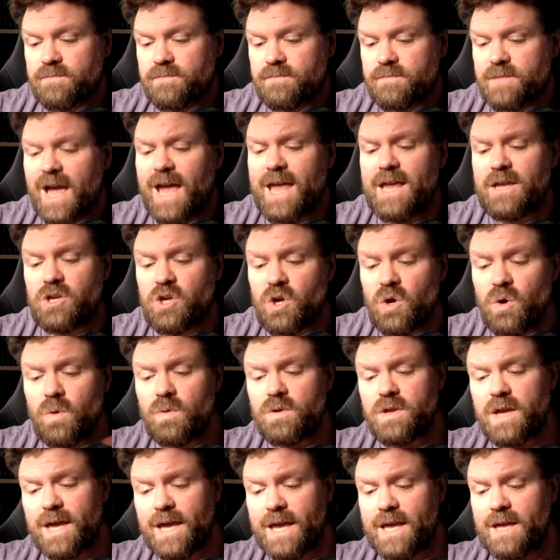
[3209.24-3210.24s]
"Hey, cool
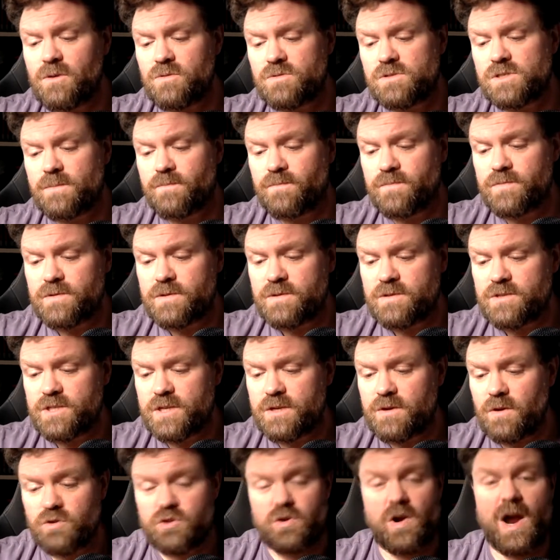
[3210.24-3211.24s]
your heels,"
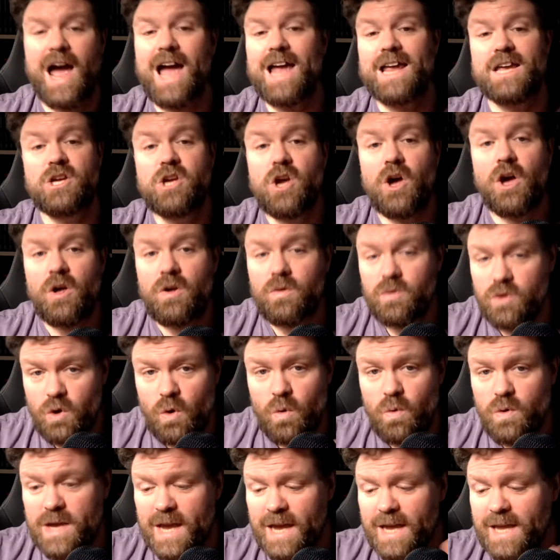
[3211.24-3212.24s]
said... "Hey,
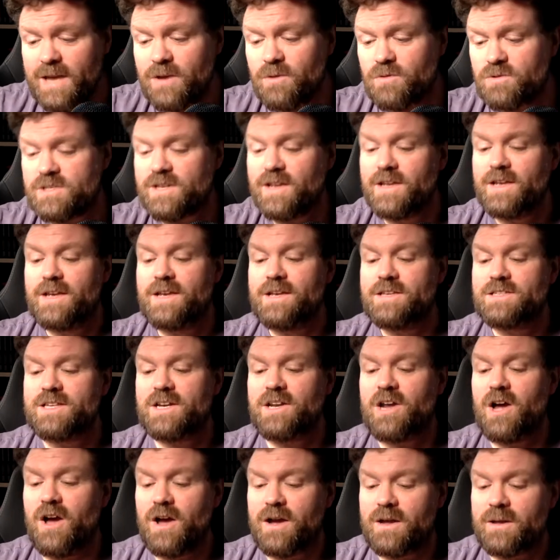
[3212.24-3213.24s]
cool your heels,"
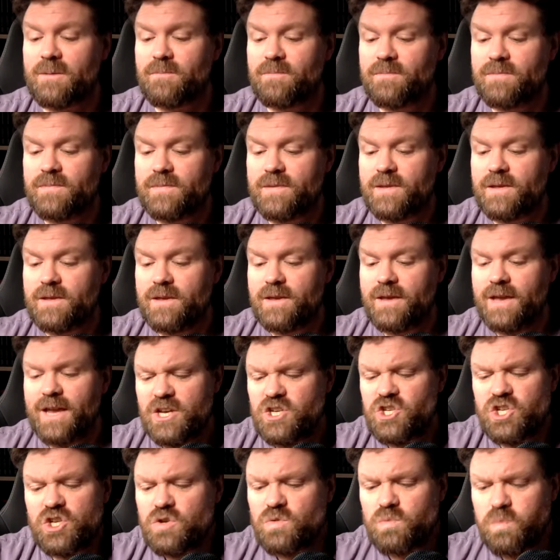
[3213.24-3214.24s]
said Herc. "It
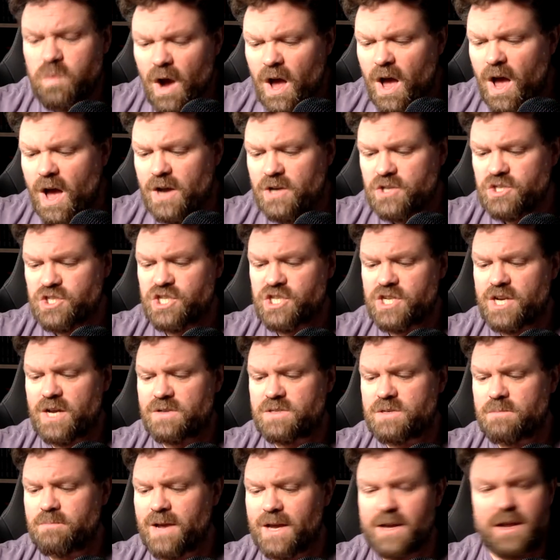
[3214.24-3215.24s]
should work," she
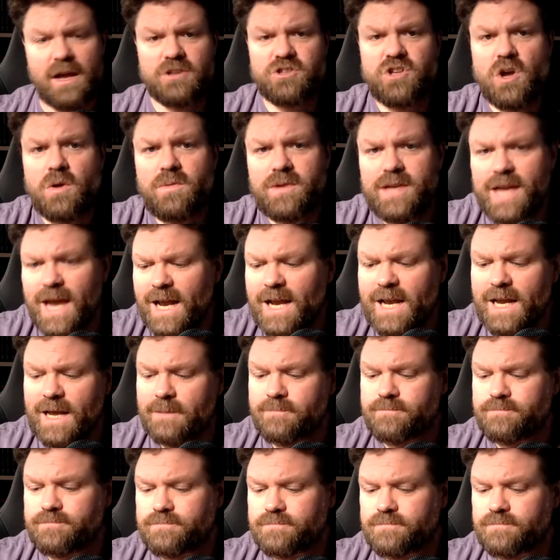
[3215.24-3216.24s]
shouted back. "I don't get
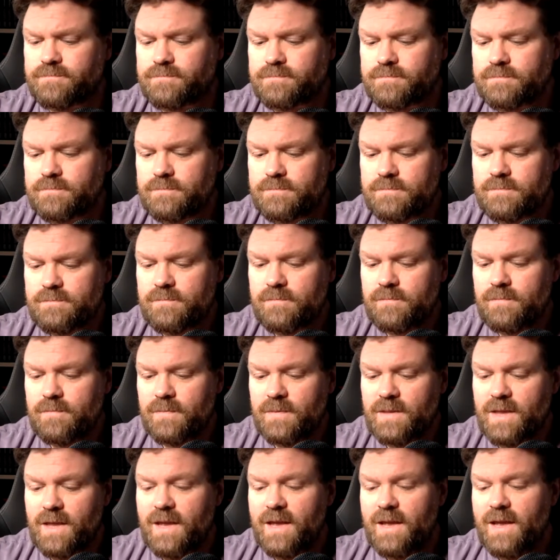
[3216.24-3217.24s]
it."
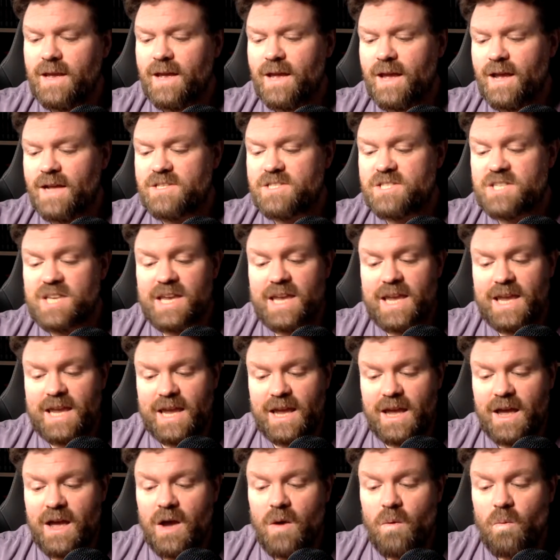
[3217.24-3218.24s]
A
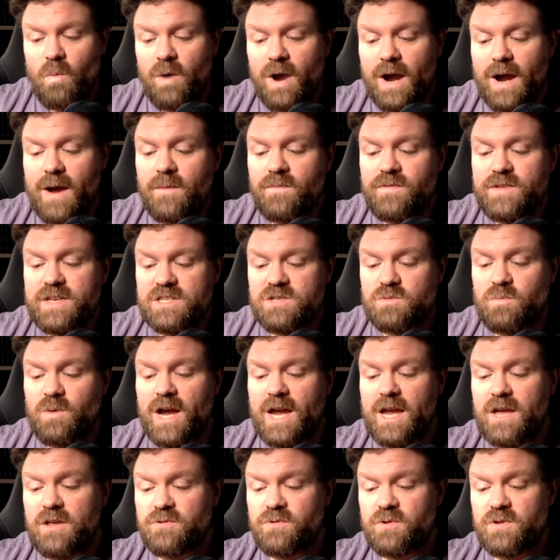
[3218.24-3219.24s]
tear wound its
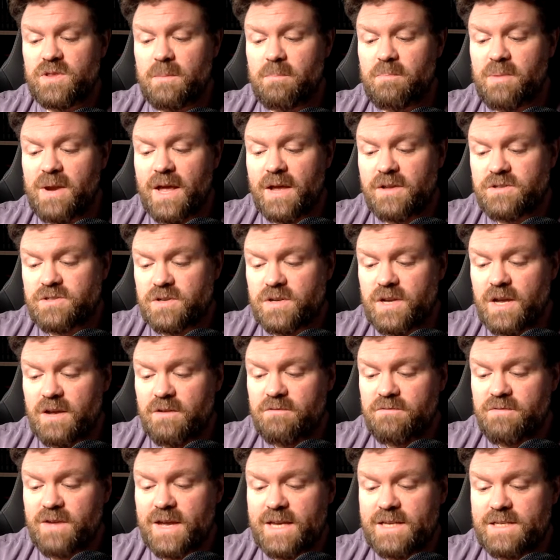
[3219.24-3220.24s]
way through the blood on her
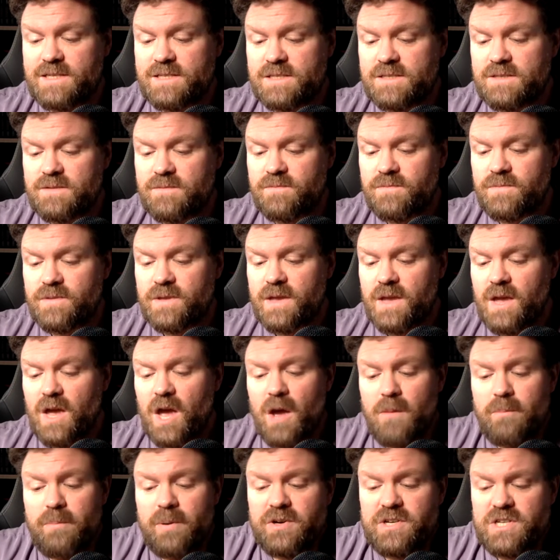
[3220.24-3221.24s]
face,
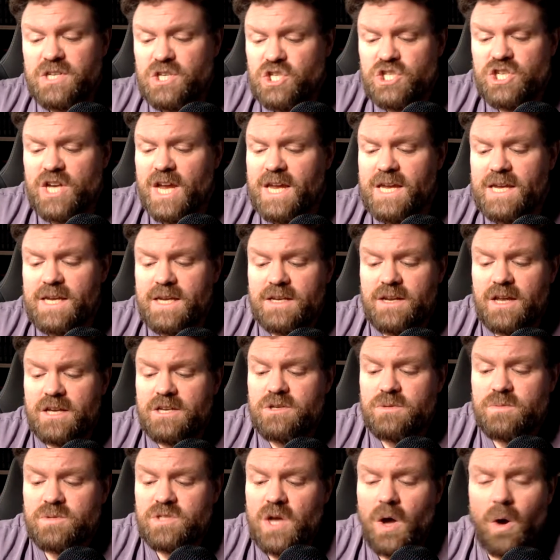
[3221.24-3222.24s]
her body shaking like
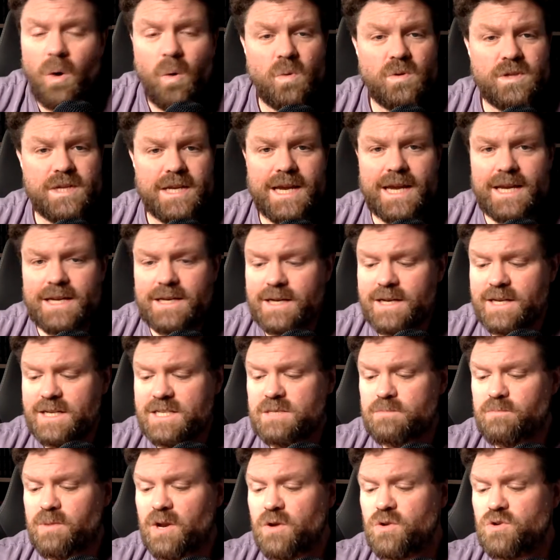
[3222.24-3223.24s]
she was holding in an
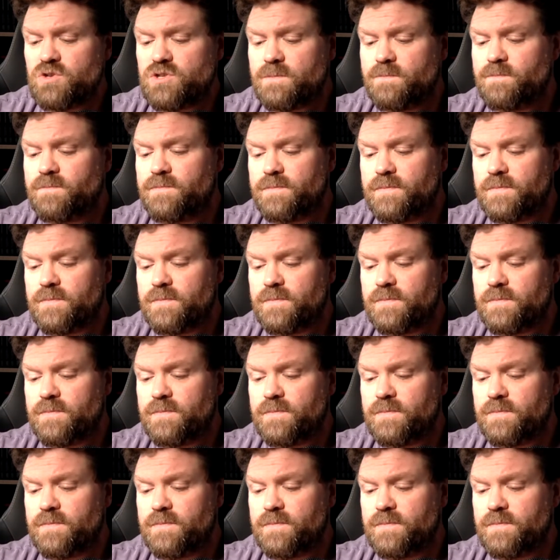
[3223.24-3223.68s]
explosion.